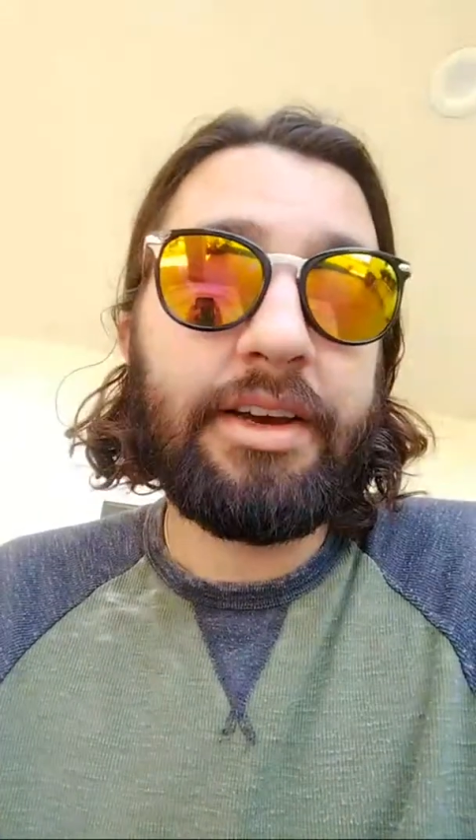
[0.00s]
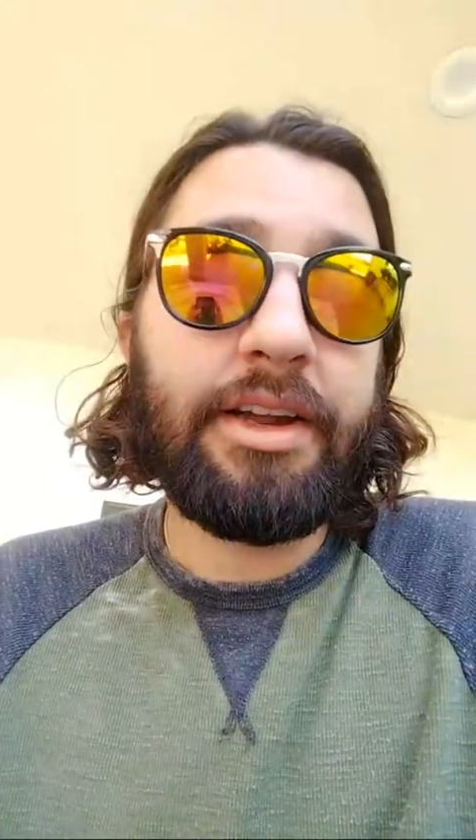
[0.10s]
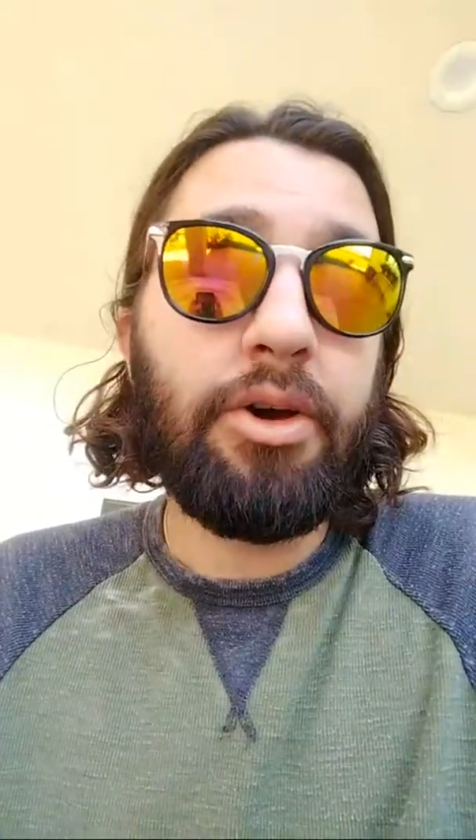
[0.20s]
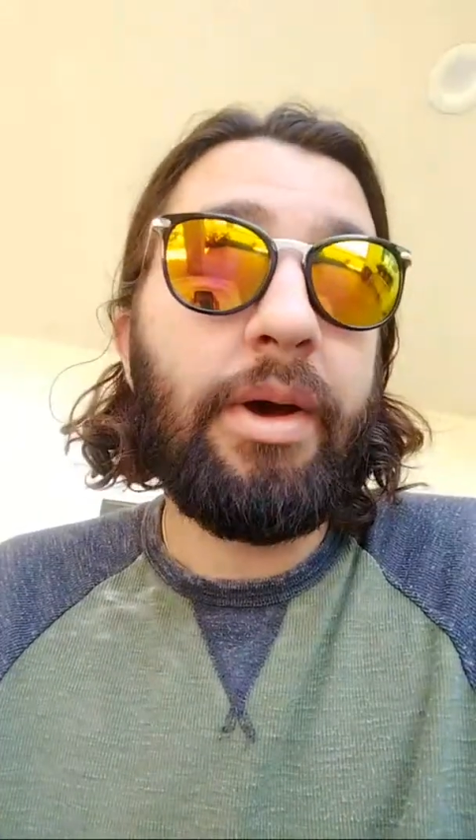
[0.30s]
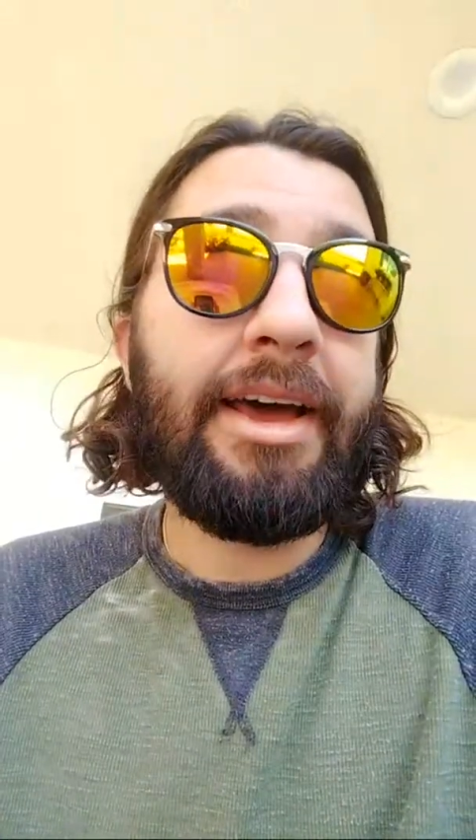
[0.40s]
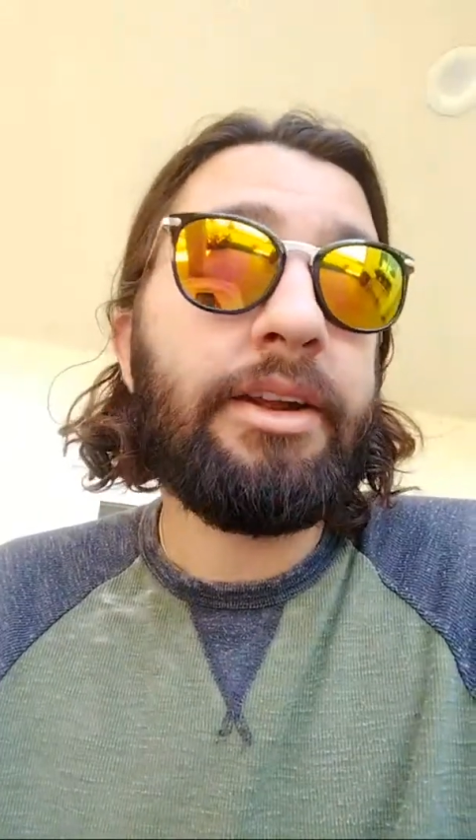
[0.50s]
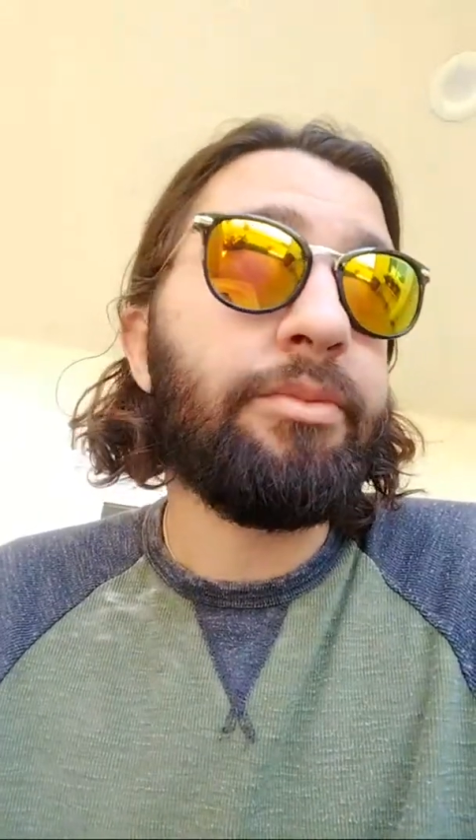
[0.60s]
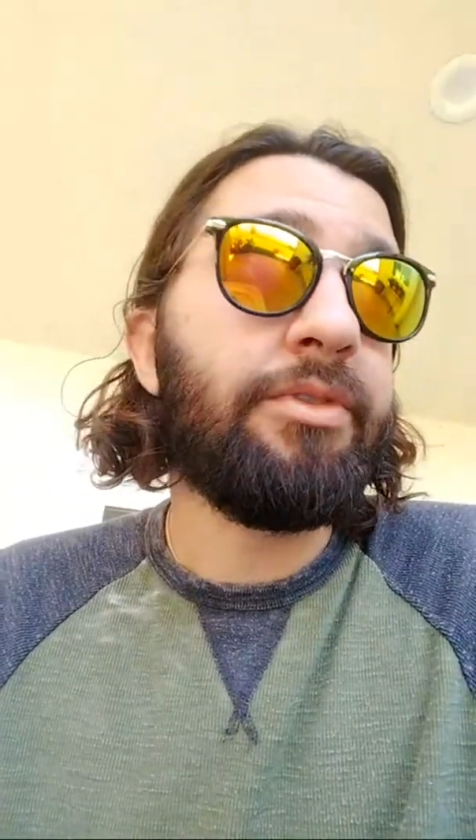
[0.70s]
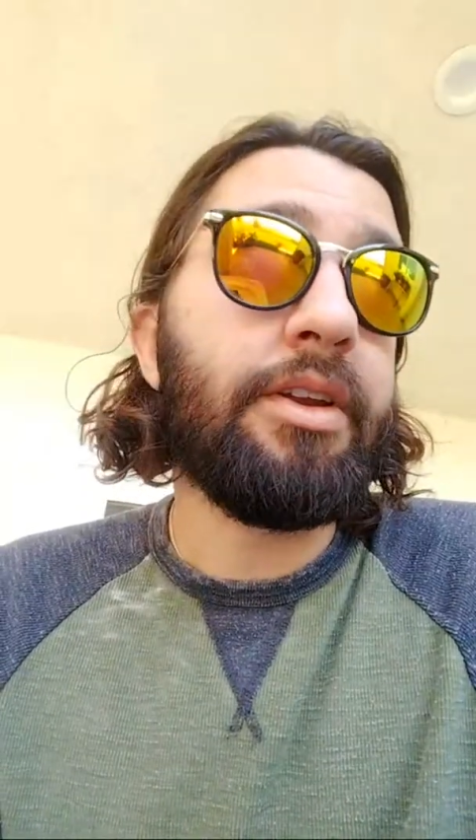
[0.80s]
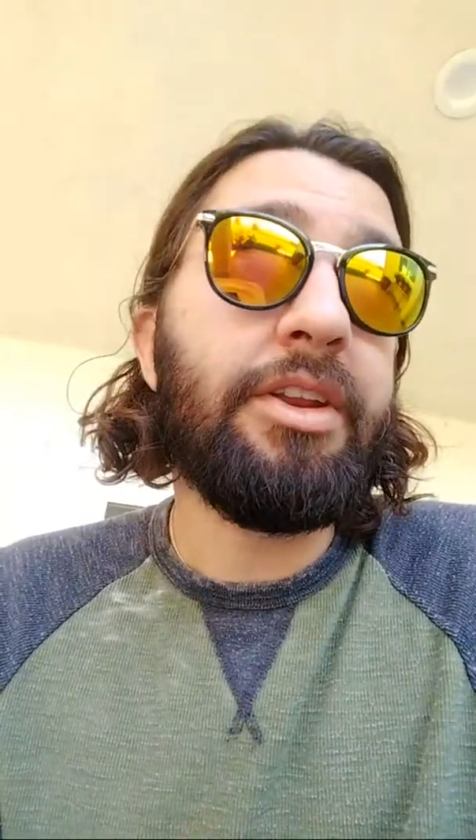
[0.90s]
I know Atom's
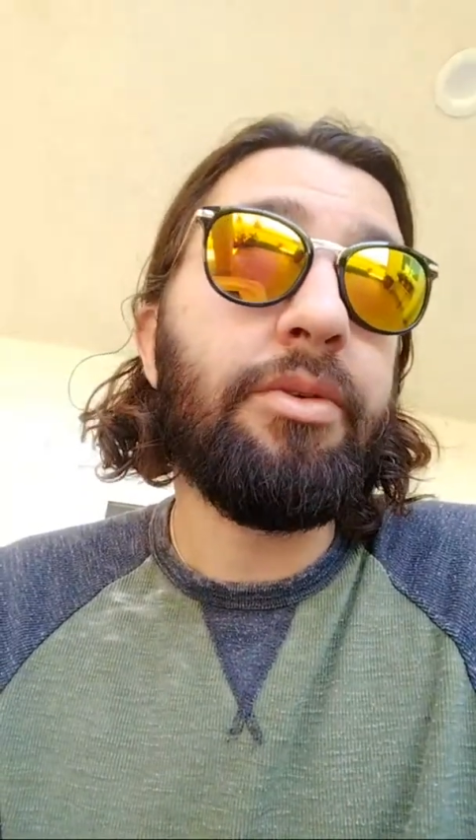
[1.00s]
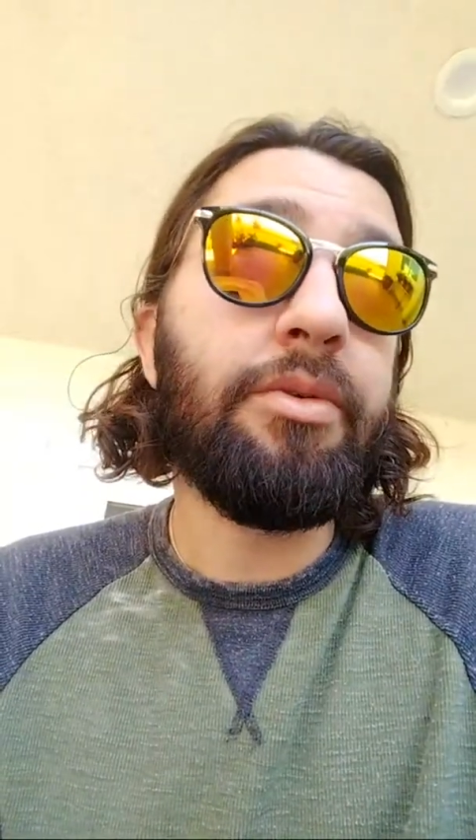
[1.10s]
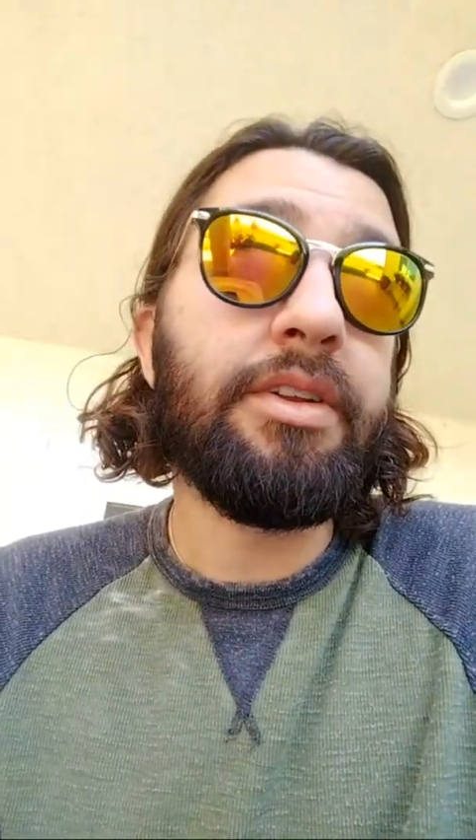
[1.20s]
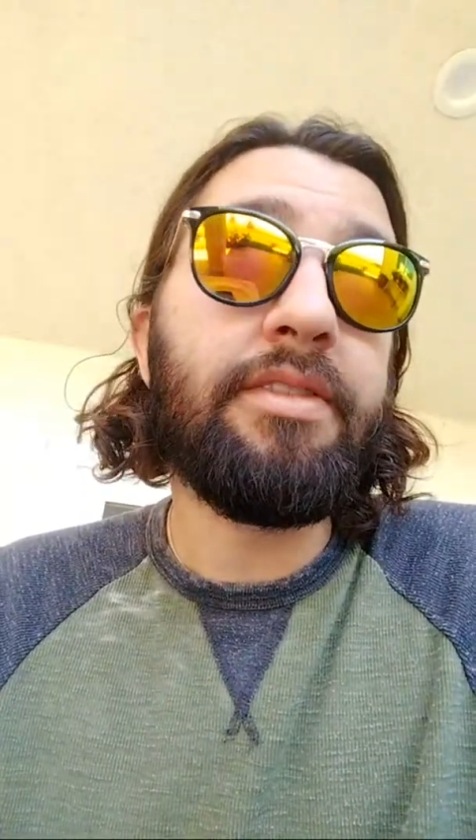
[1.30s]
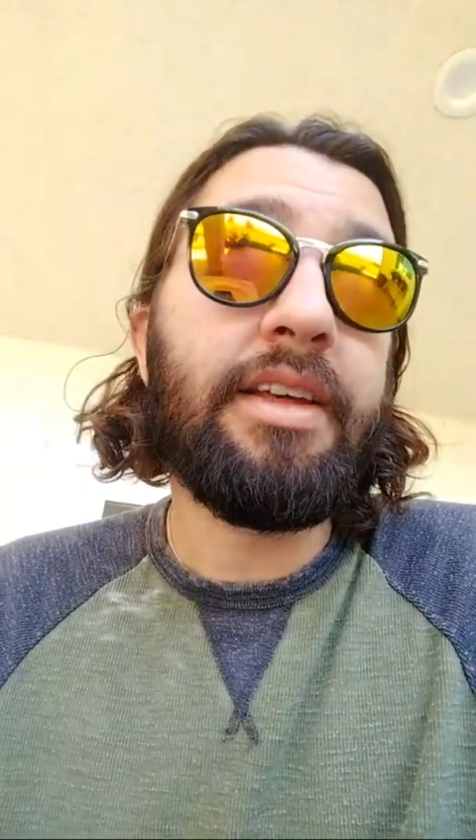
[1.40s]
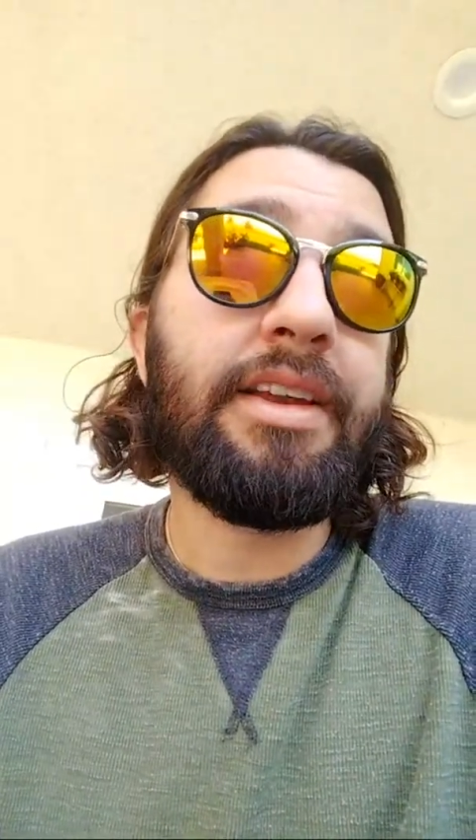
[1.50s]
going to be doing its thing.